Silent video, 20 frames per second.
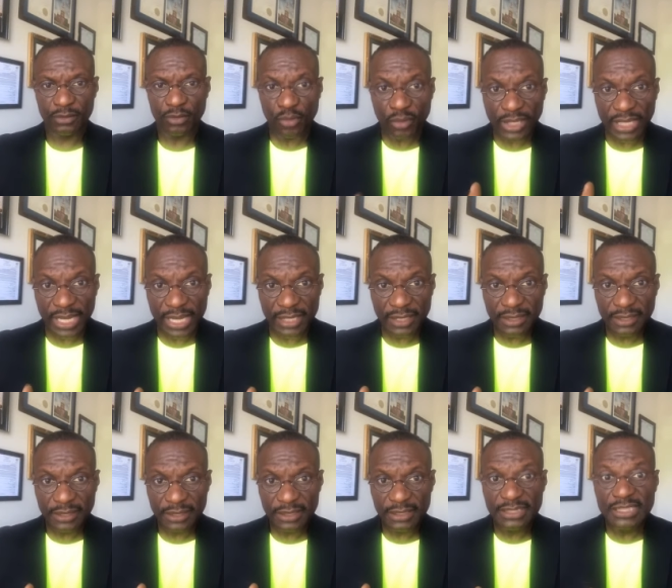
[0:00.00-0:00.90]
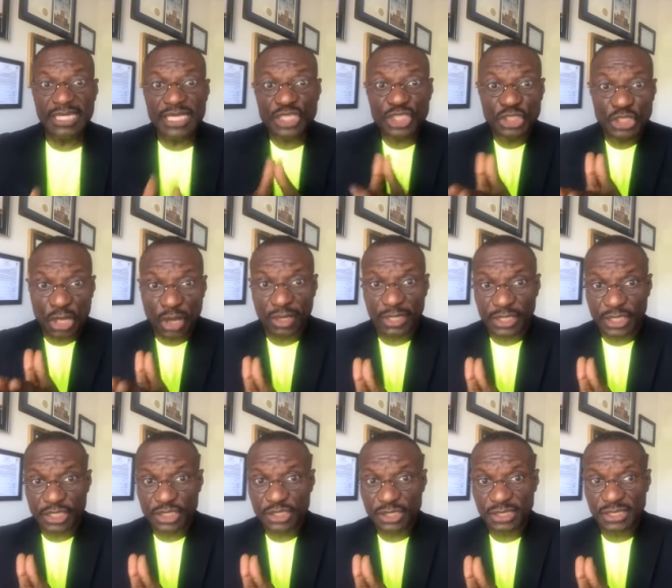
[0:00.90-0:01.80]
okay, this
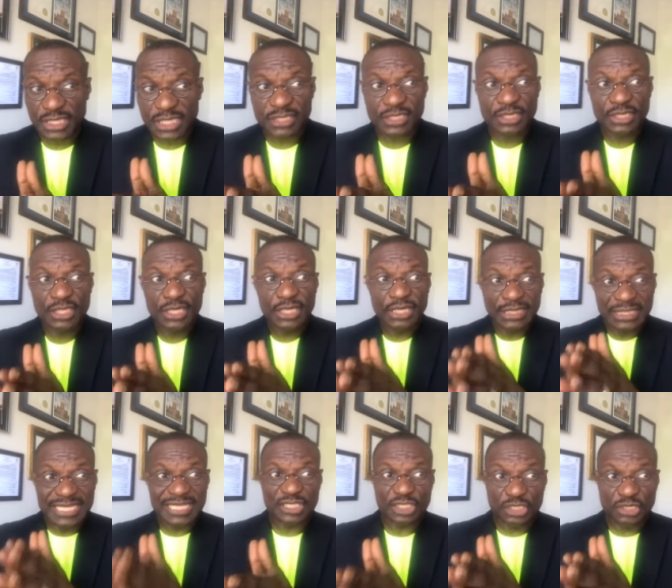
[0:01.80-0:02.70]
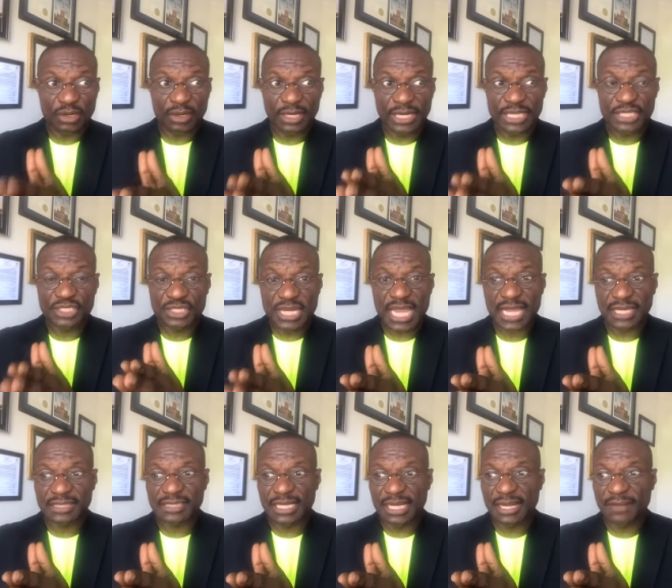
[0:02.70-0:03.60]
knowledge, this this knowledge
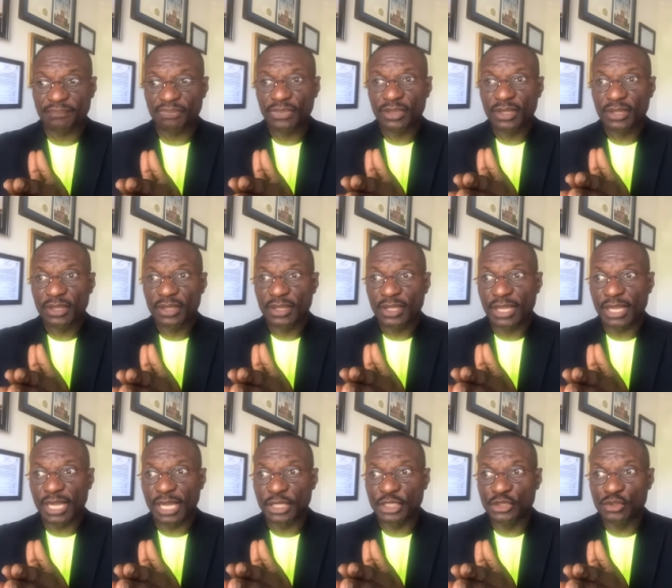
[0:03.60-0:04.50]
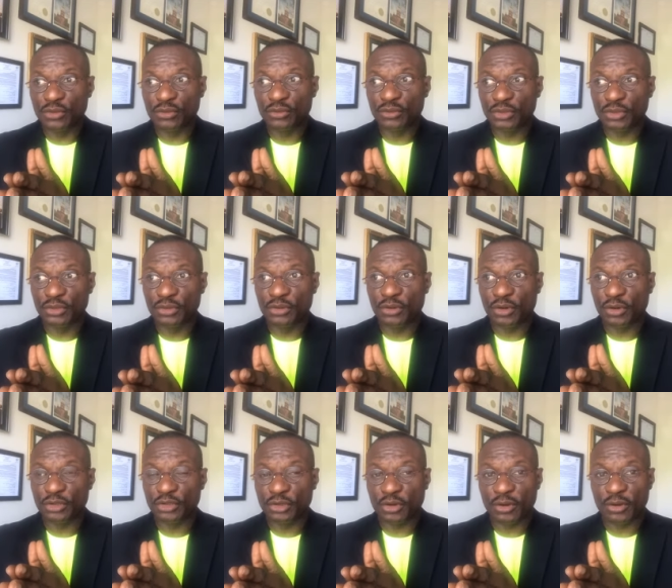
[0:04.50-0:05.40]
that um, uh, you you
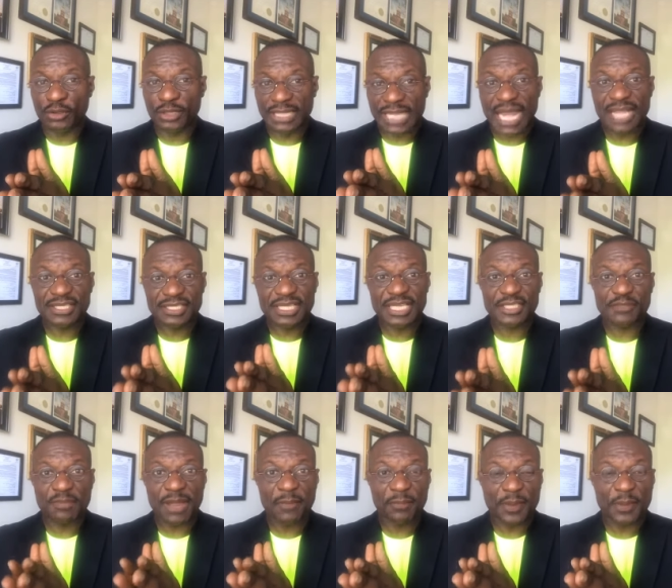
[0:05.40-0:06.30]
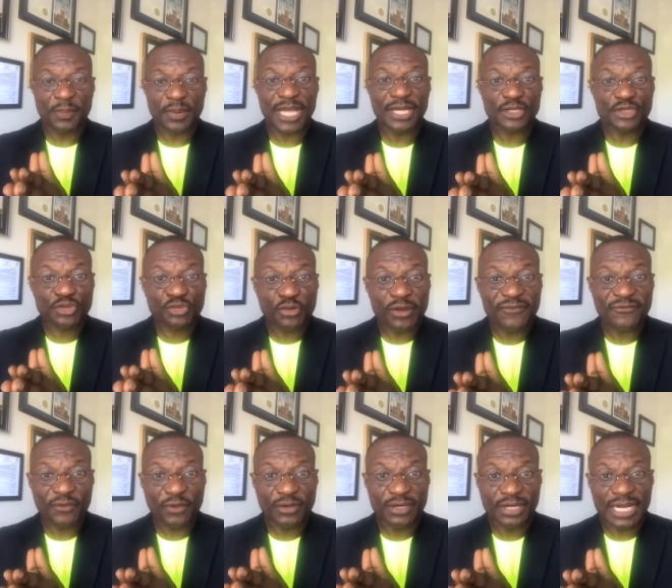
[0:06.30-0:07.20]
know your God says my people are destroyed
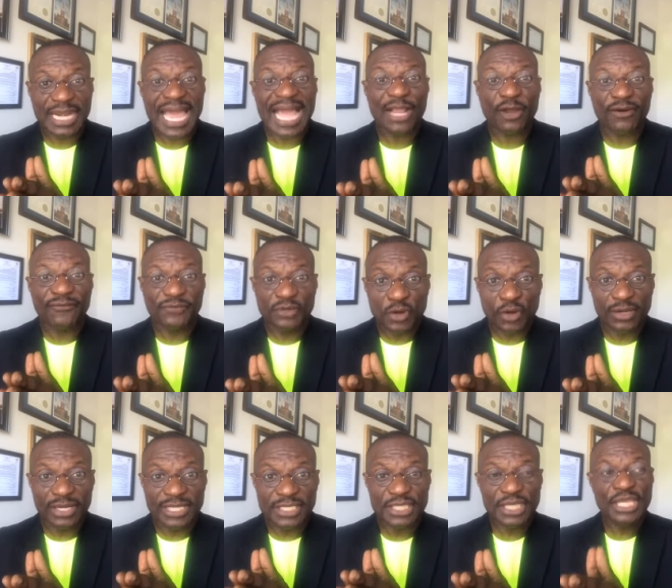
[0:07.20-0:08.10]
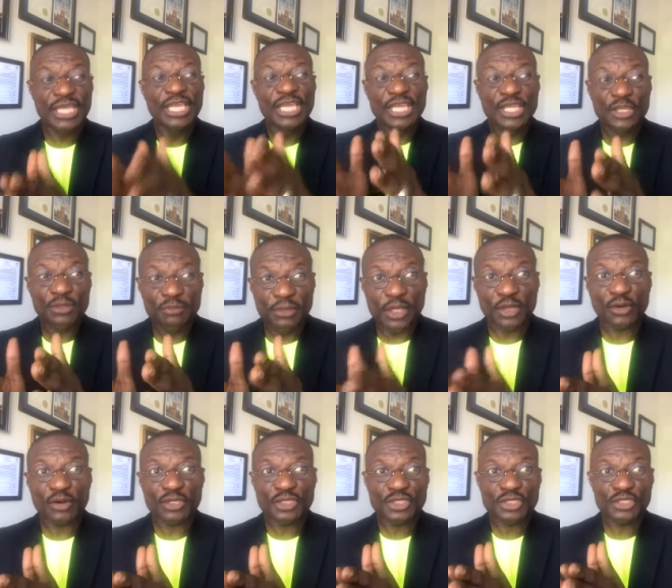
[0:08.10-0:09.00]
for the lack of knowledge
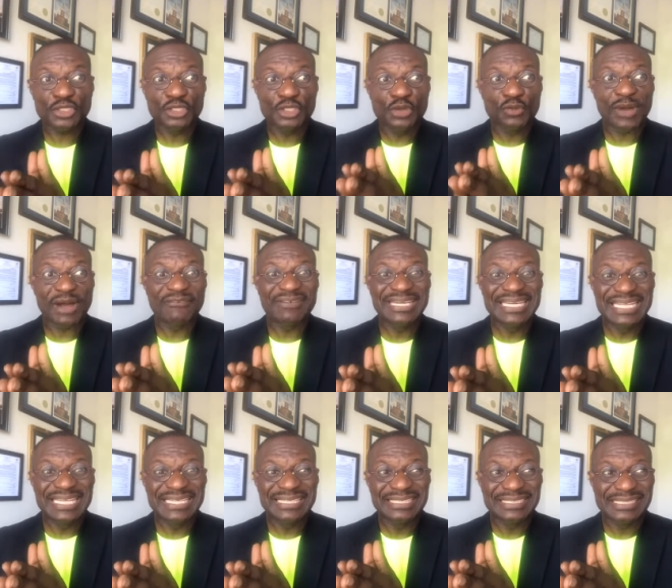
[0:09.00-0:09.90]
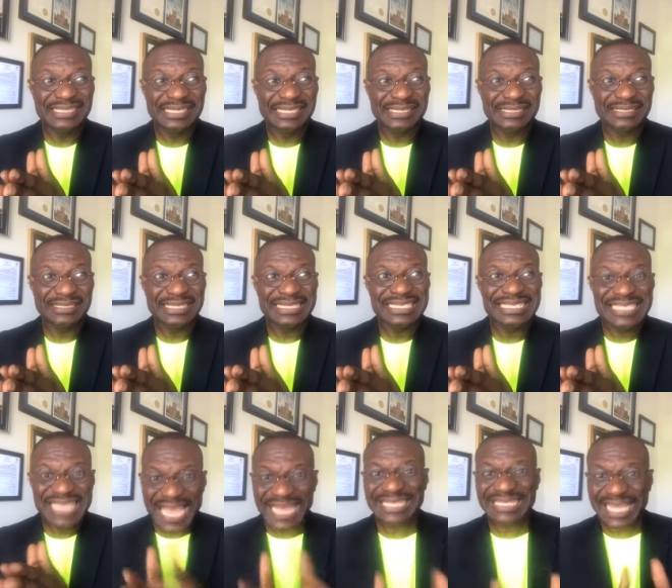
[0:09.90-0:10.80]
because you have the, the
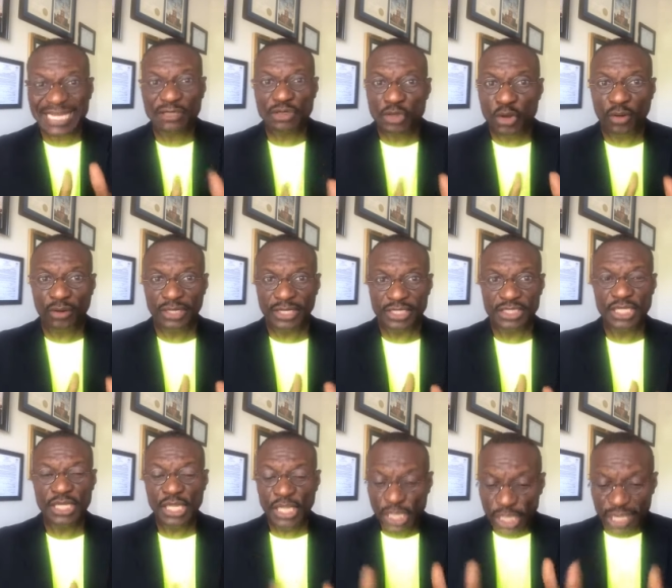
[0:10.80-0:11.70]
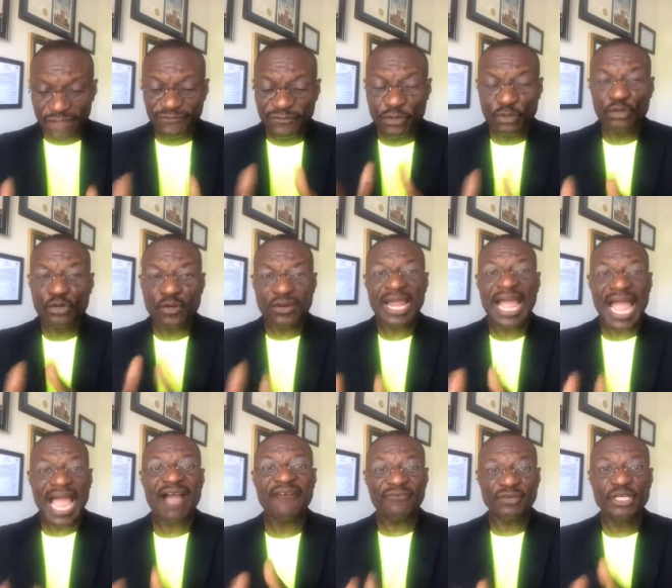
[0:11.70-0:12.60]
deserted knowledge. If you don't
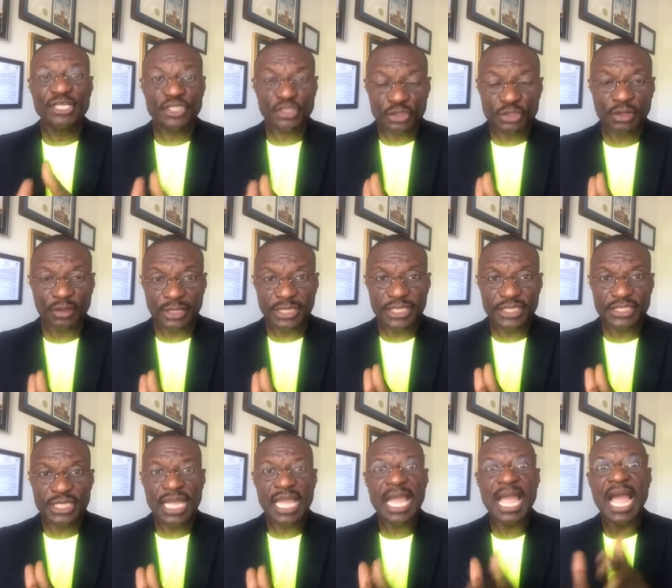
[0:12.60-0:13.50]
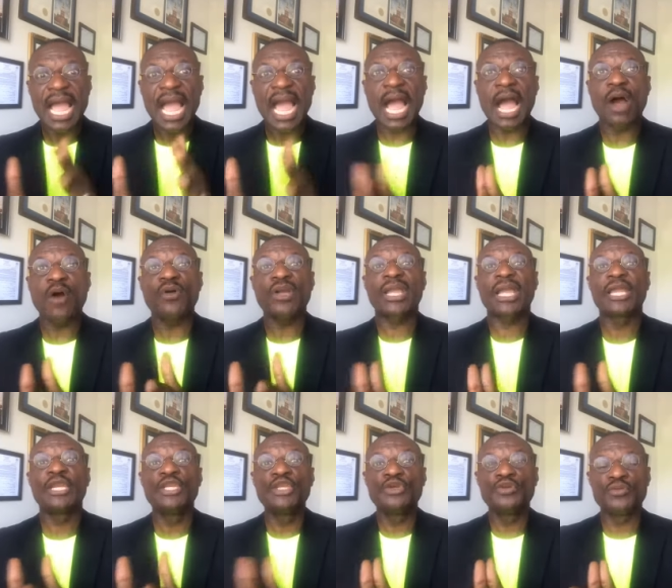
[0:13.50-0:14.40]
have this knowledge, how
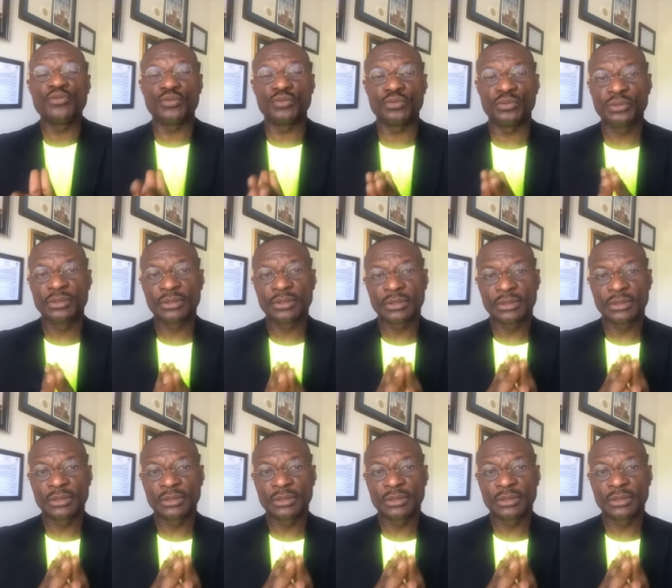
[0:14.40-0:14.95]
can you